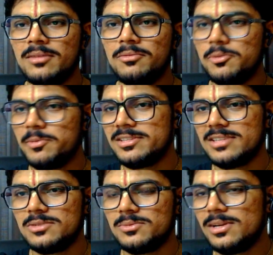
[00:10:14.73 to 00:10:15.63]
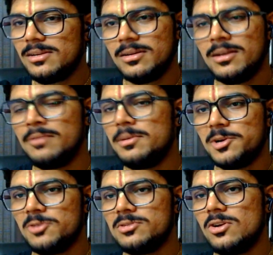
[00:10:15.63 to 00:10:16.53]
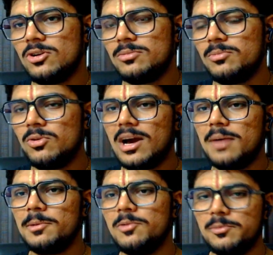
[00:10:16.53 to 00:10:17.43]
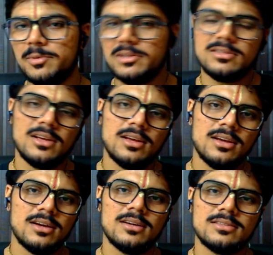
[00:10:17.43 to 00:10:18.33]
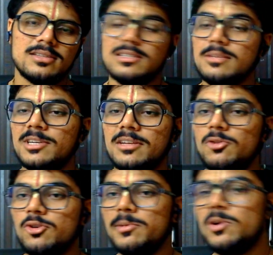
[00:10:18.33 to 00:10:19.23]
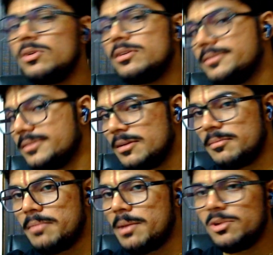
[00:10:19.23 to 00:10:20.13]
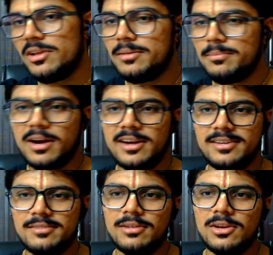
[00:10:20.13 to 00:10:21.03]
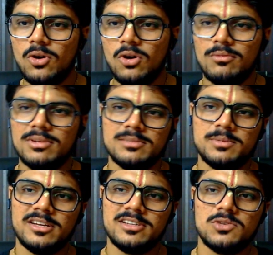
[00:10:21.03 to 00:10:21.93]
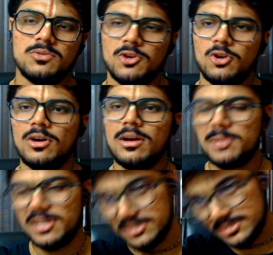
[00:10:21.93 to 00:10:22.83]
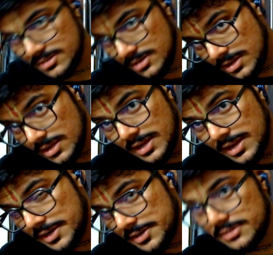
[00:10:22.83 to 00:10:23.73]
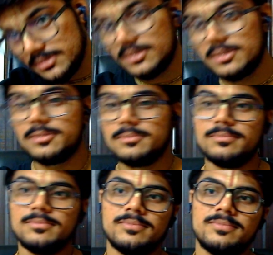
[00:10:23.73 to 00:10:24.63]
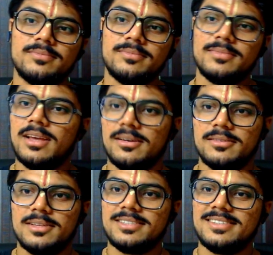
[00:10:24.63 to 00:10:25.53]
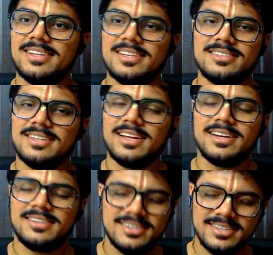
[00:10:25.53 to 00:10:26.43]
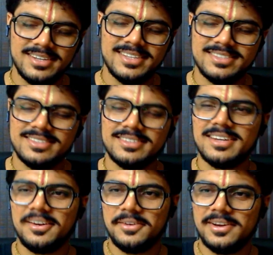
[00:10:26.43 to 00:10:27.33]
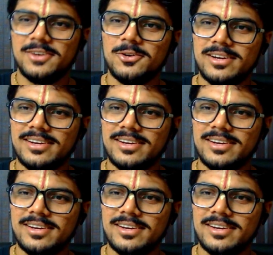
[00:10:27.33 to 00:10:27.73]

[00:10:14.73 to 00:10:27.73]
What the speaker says: footprints as well, will produce a lot more carbon footprints. Sustainability won't be good, memory part will always be an issue for your application. And yeah, that isn't a really good